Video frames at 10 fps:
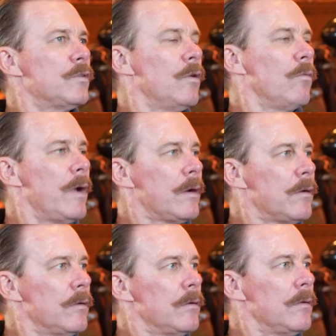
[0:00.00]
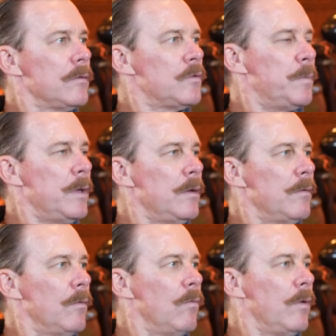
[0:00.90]
your record speed
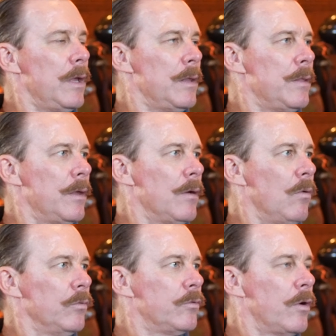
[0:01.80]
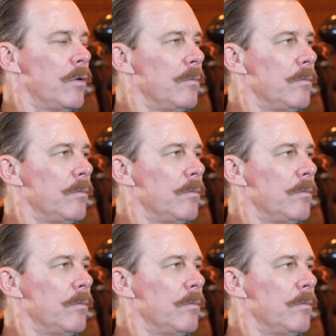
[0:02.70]
in the Old Crow?